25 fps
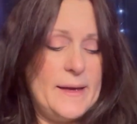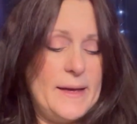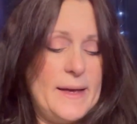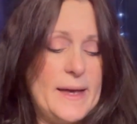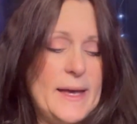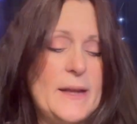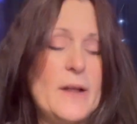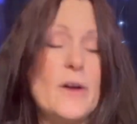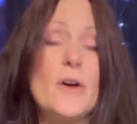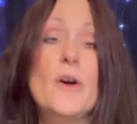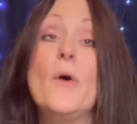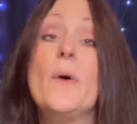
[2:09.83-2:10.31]

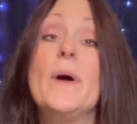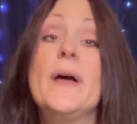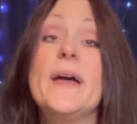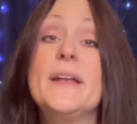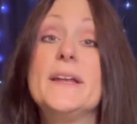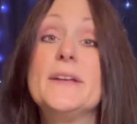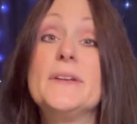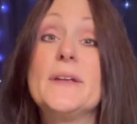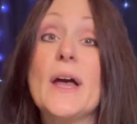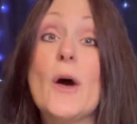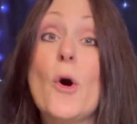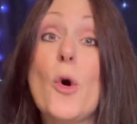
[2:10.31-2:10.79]
And I'll go ahead
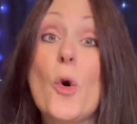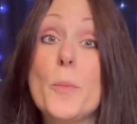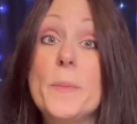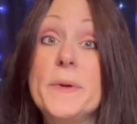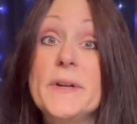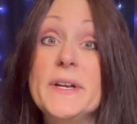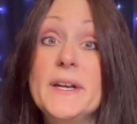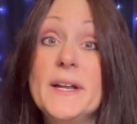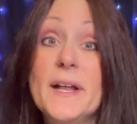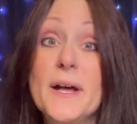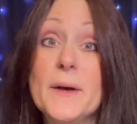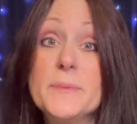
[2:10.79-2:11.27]
and open
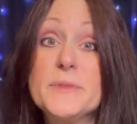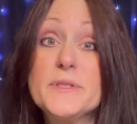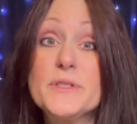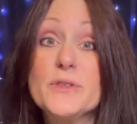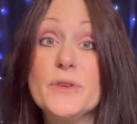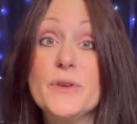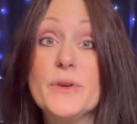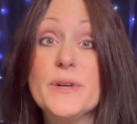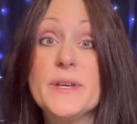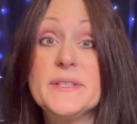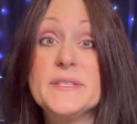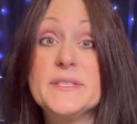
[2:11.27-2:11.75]
it up so
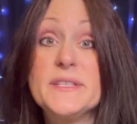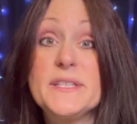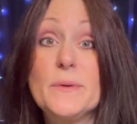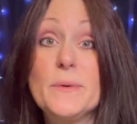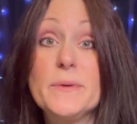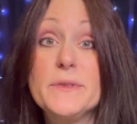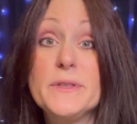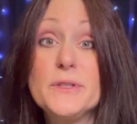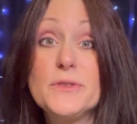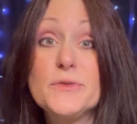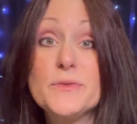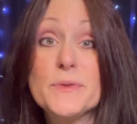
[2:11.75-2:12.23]
you can see
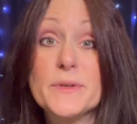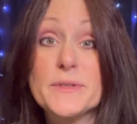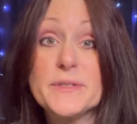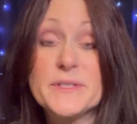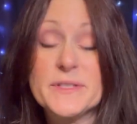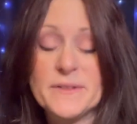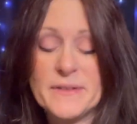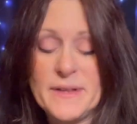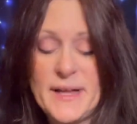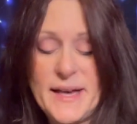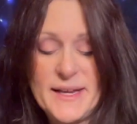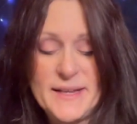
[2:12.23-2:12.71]
what the drills
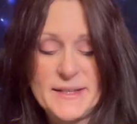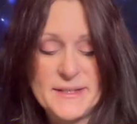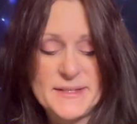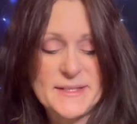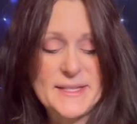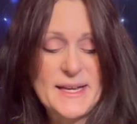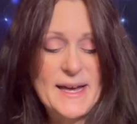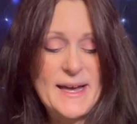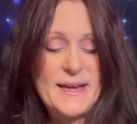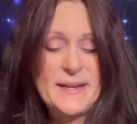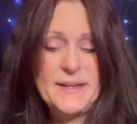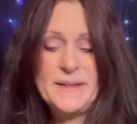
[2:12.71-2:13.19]
look like
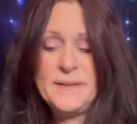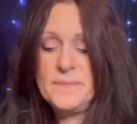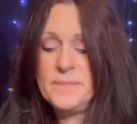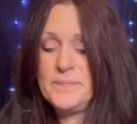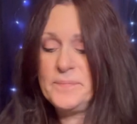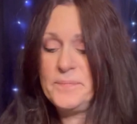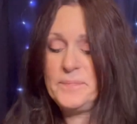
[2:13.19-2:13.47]
inside.